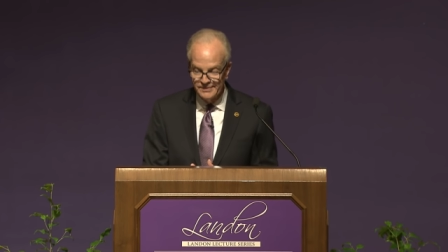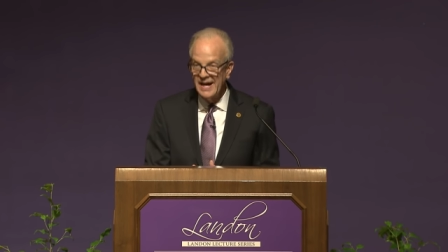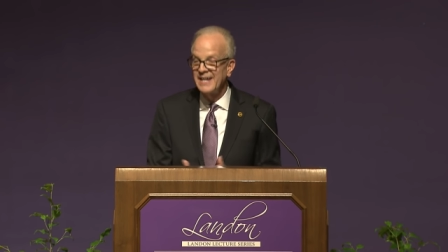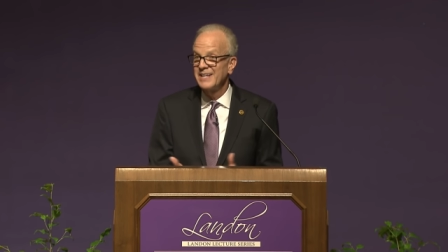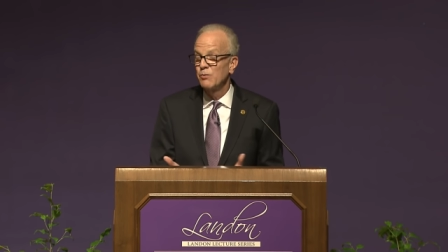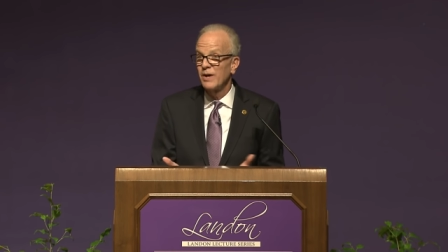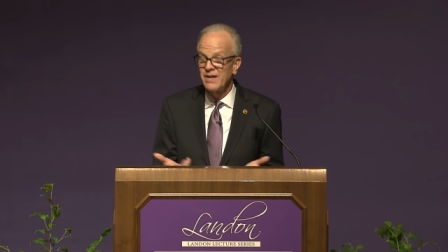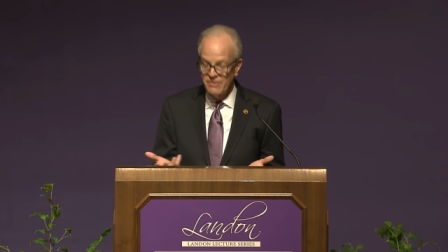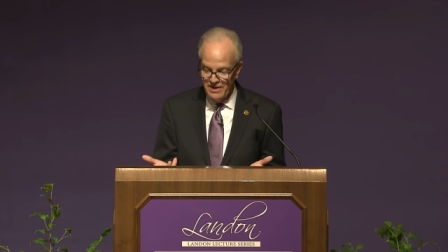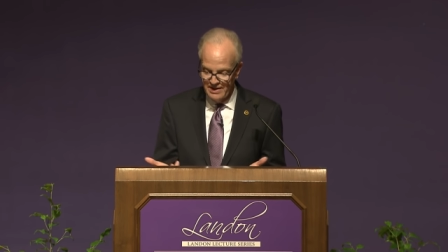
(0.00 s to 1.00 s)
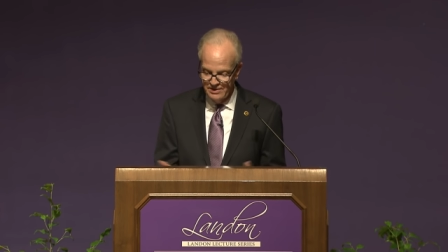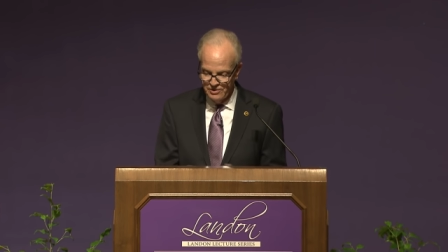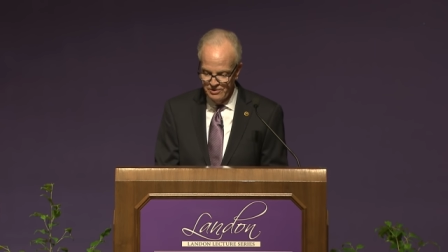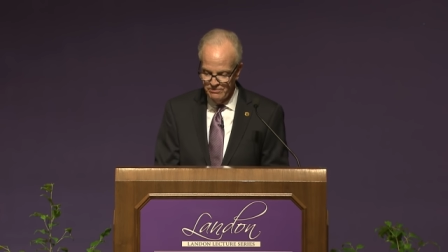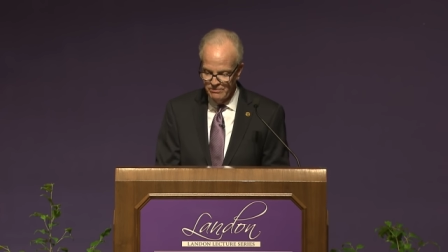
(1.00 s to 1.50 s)
I did what I thought I could
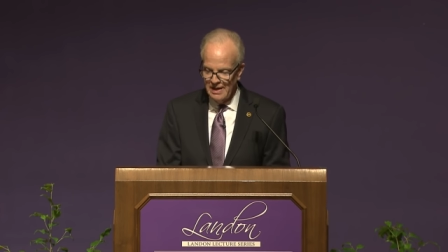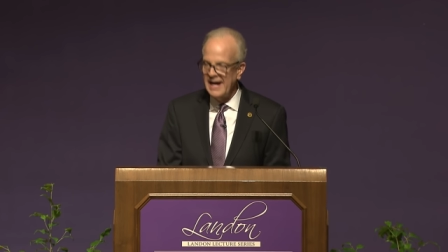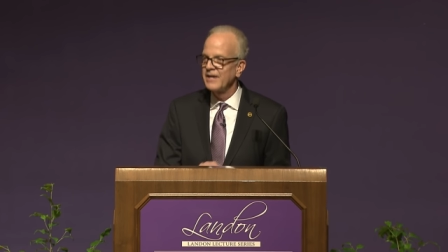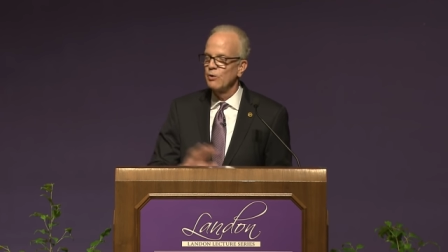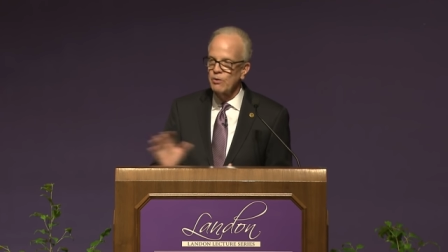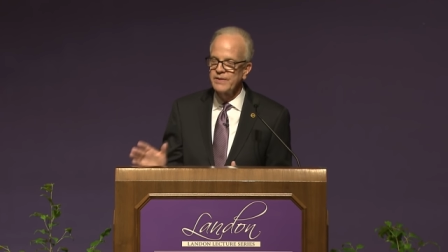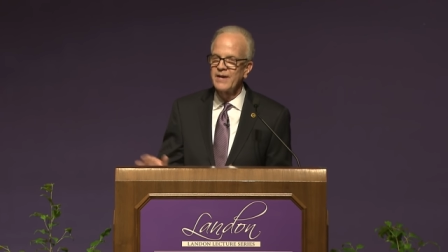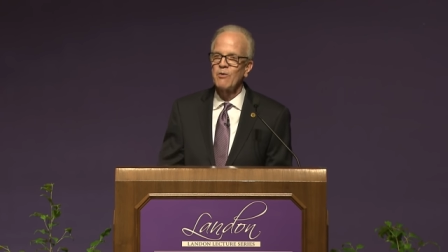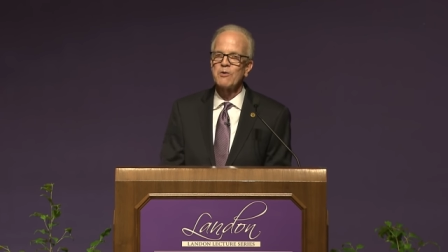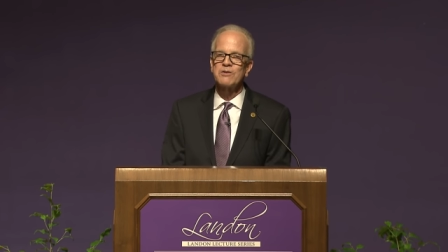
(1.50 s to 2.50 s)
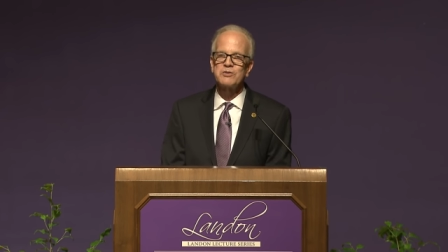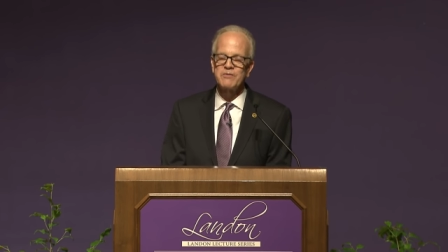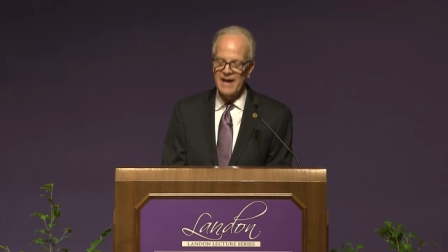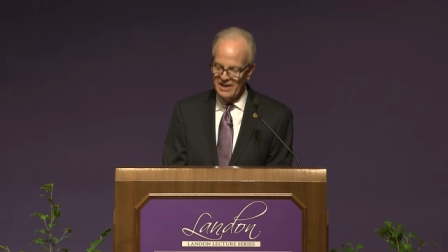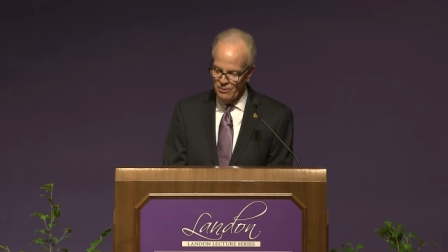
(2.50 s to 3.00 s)
do. I ignored that order to
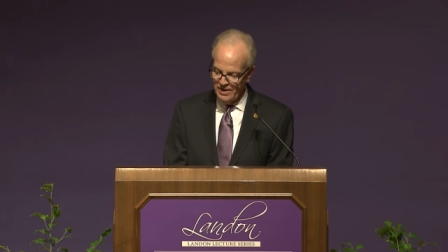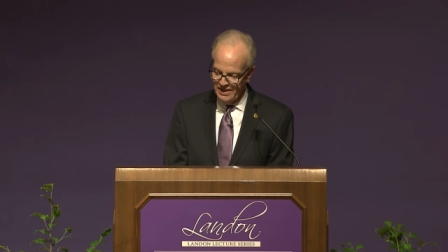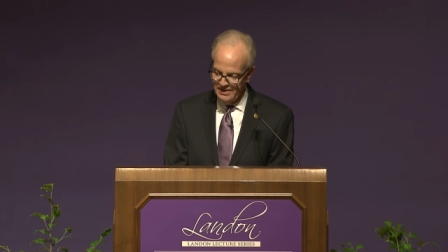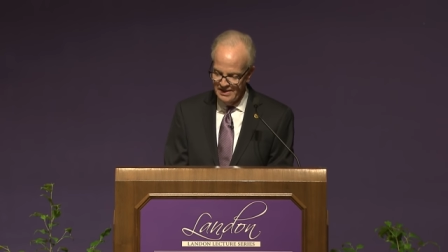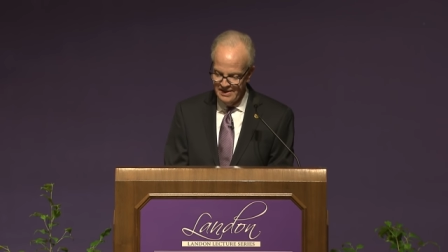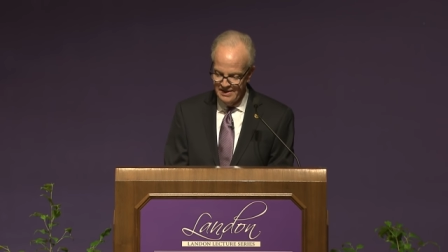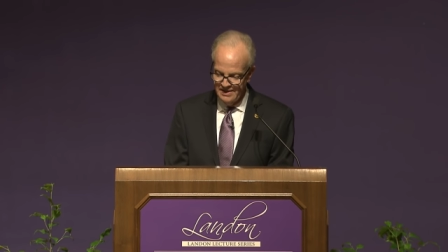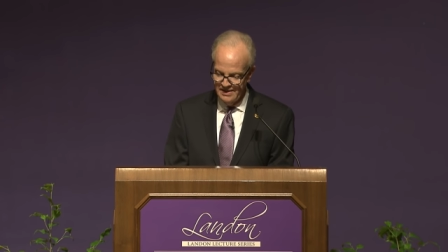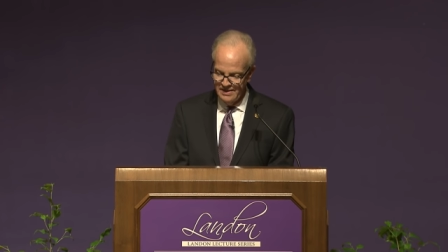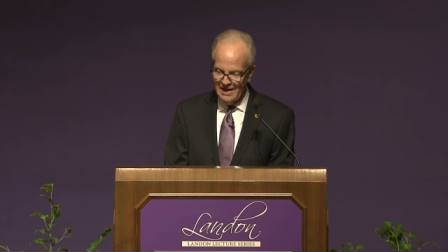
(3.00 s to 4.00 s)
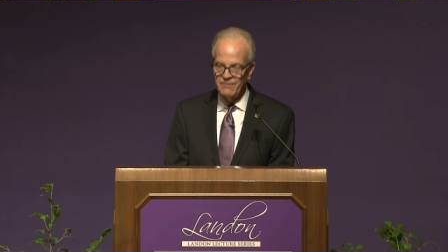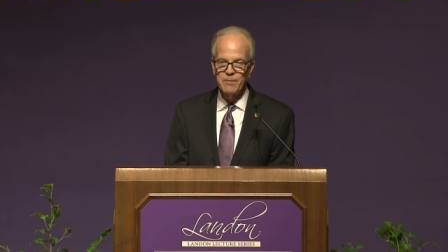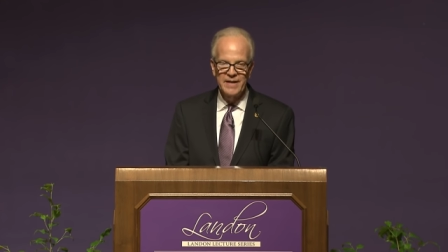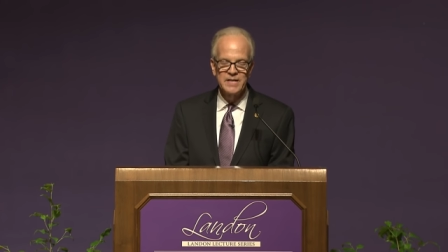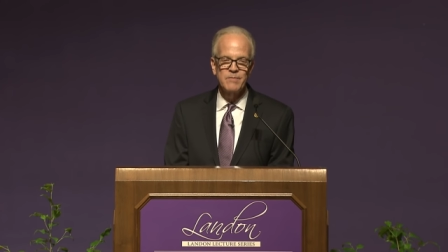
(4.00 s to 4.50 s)
evacuate, I
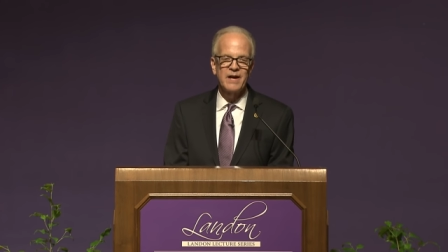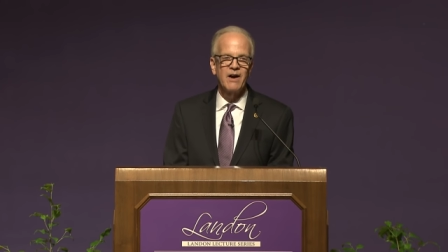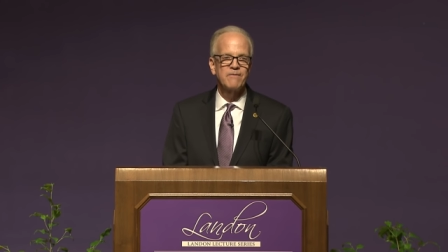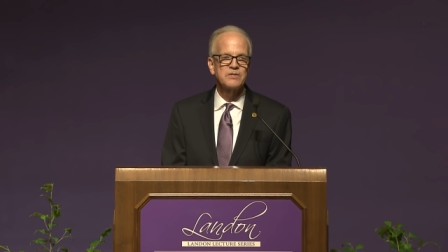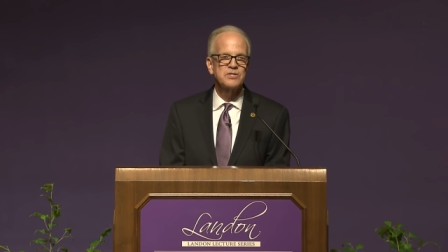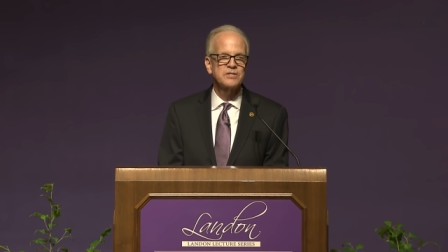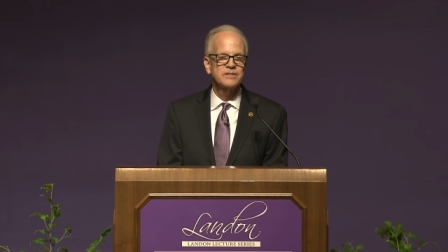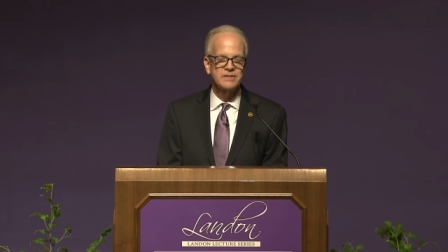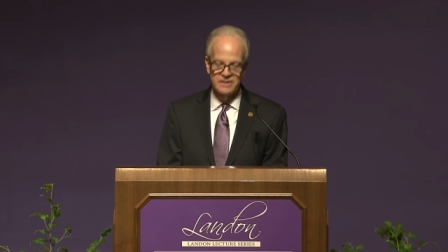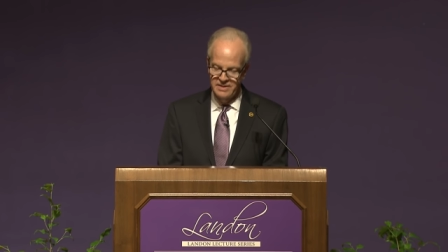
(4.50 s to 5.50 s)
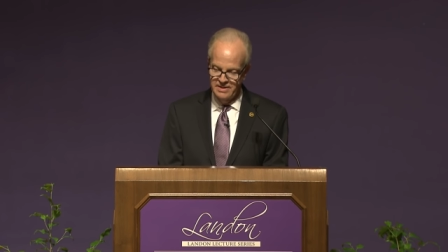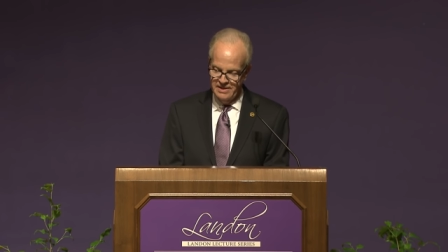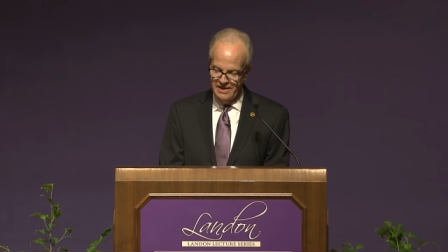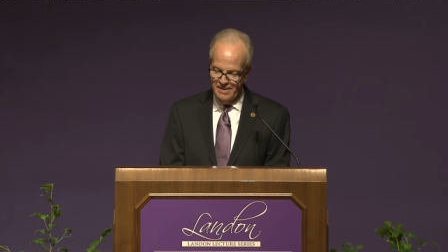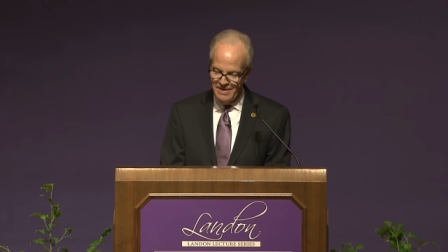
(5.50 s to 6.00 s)
remained in my office,
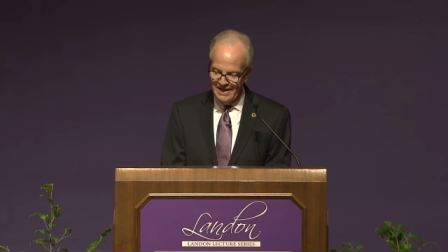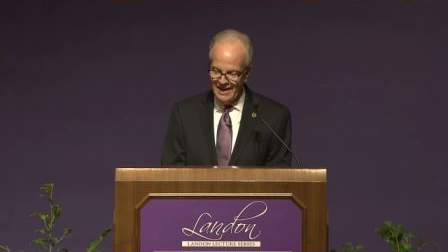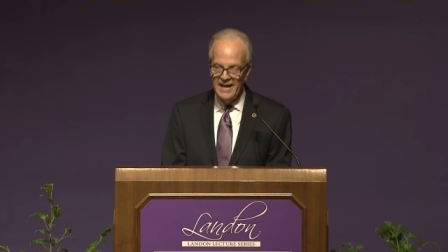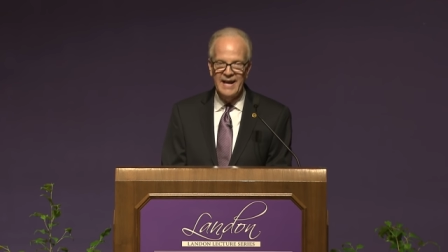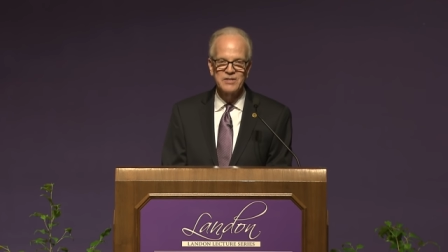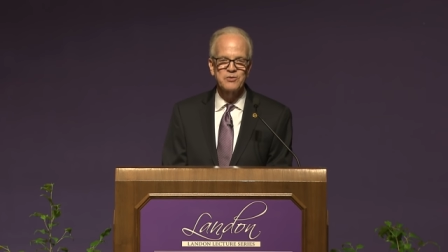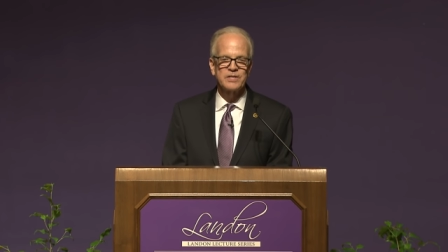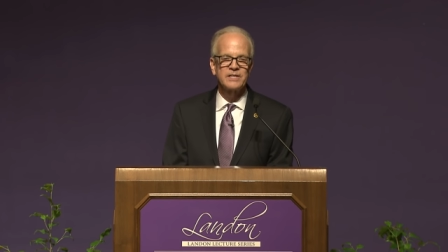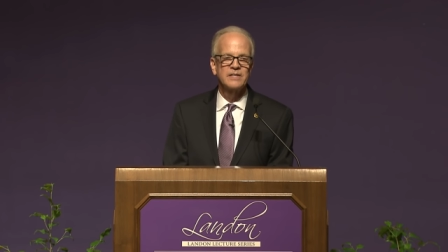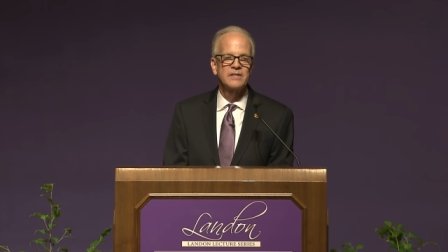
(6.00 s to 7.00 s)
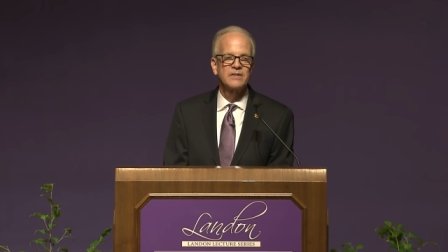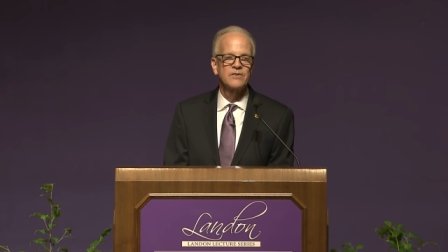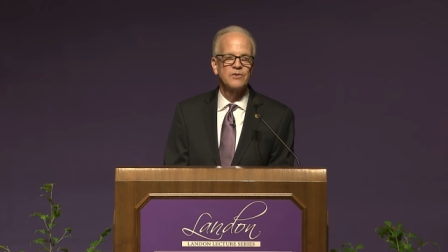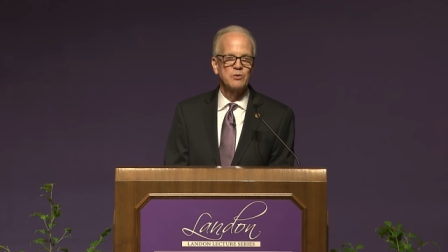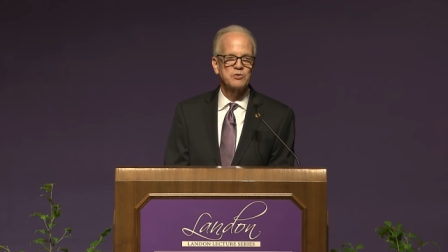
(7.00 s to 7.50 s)
and I began answering
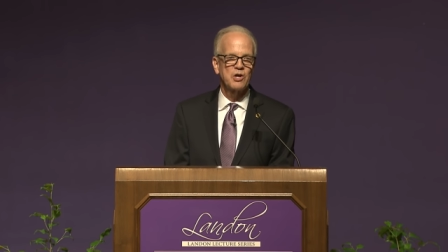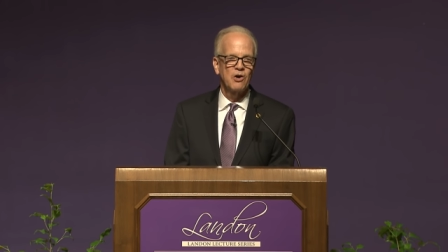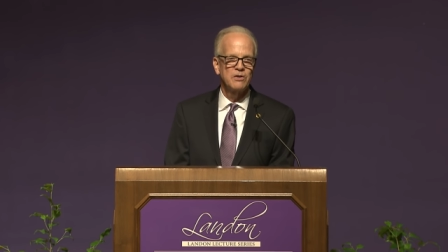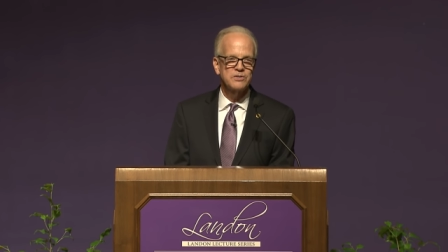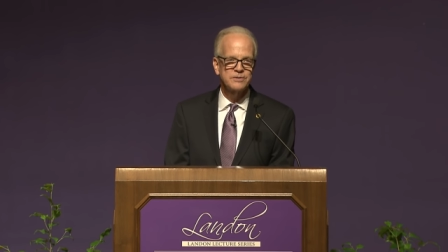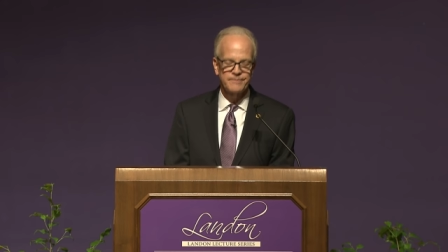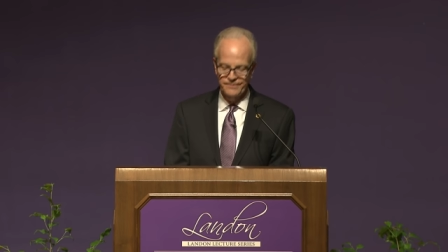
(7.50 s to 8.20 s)
those calls.